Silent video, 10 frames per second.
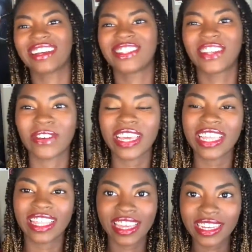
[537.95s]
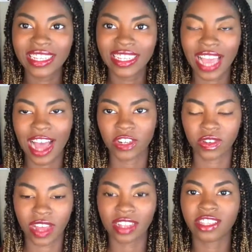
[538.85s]
so this
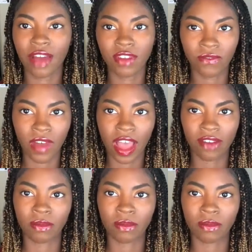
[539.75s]
actually has 75